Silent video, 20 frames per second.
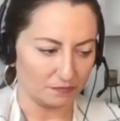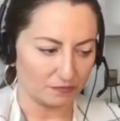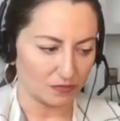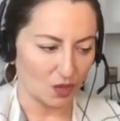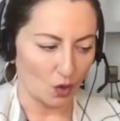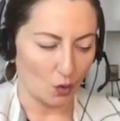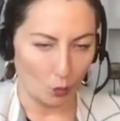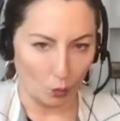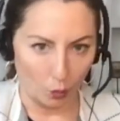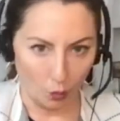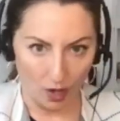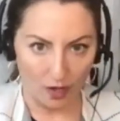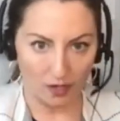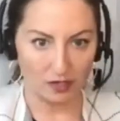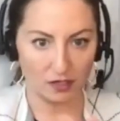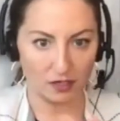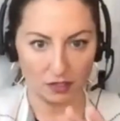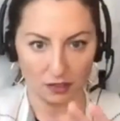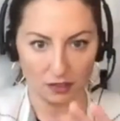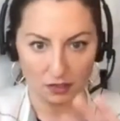
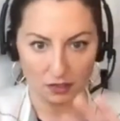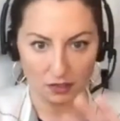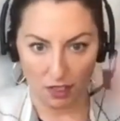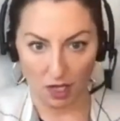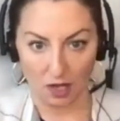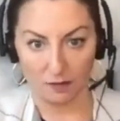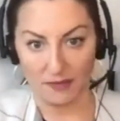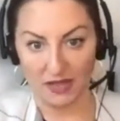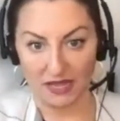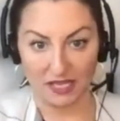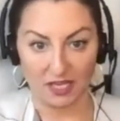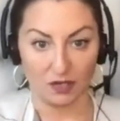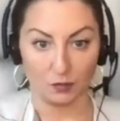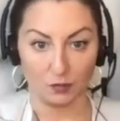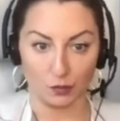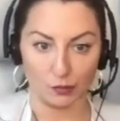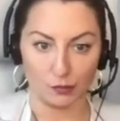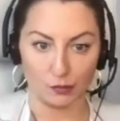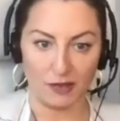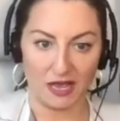one lawmaking
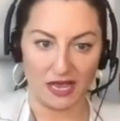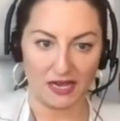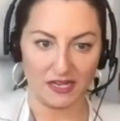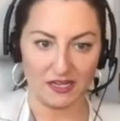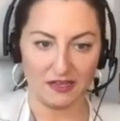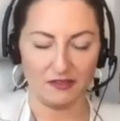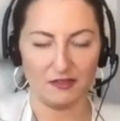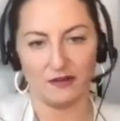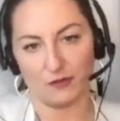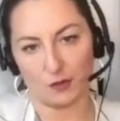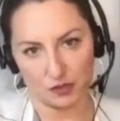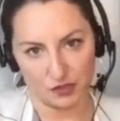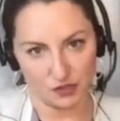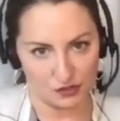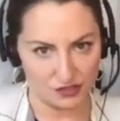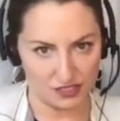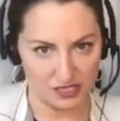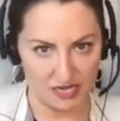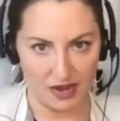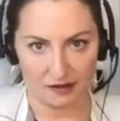rule body. And then, of course, there's
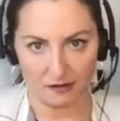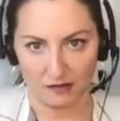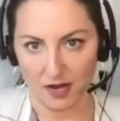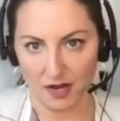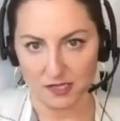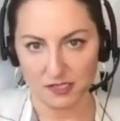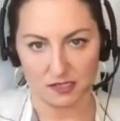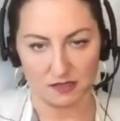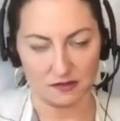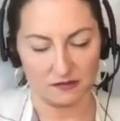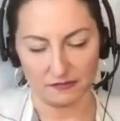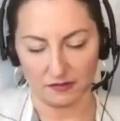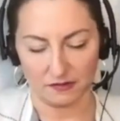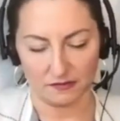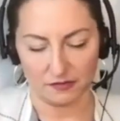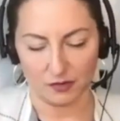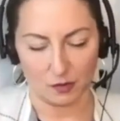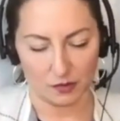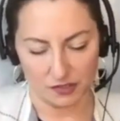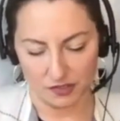the IRS. And
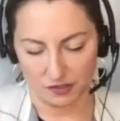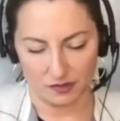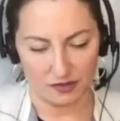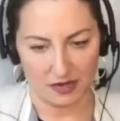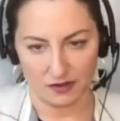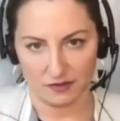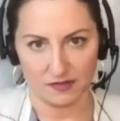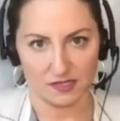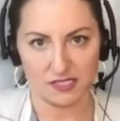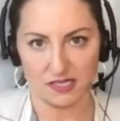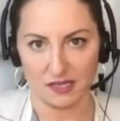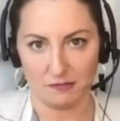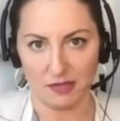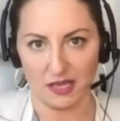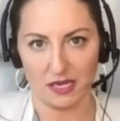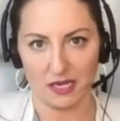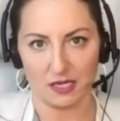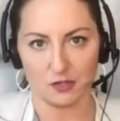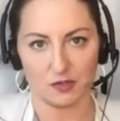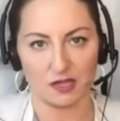of course, they're not on the same
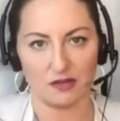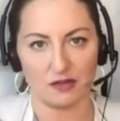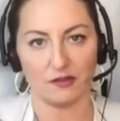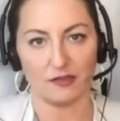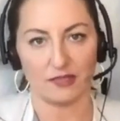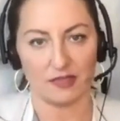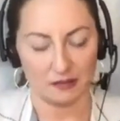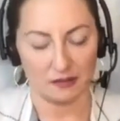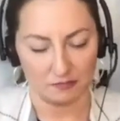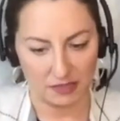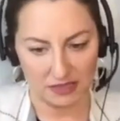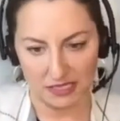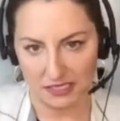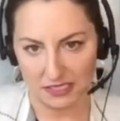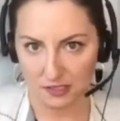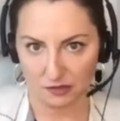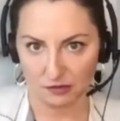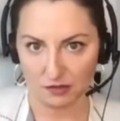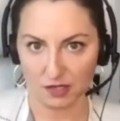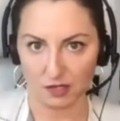page with everything, but that's
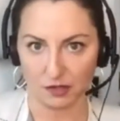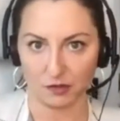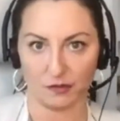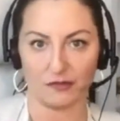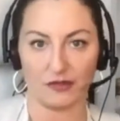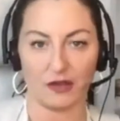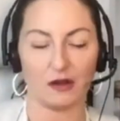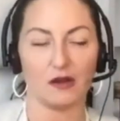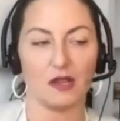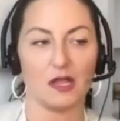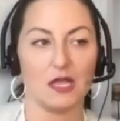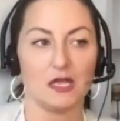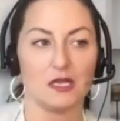neither here nor there.